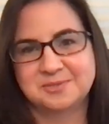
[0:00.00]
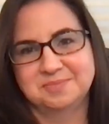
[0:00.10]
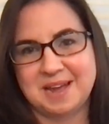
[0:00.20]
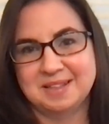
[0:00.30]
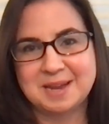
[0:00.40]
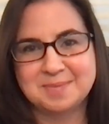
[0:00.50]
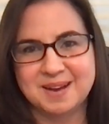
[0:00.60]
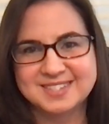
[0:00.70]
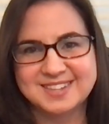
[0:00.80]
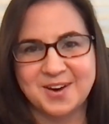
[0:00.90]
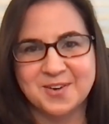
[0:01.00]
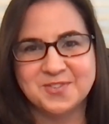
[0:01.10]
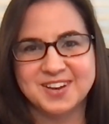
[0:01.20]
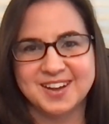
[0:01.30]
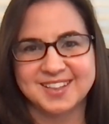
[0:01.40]
like myself,
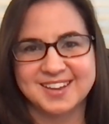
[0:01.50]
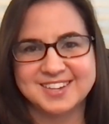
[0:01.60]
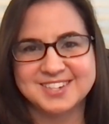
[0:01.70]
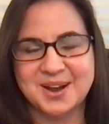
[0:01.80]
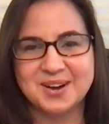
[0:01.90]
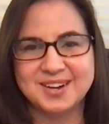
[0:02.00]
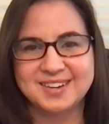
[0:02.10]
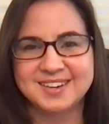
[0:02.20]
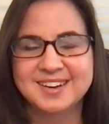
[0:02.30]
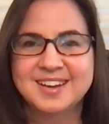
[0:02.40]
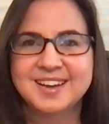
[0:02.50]
and I like sharing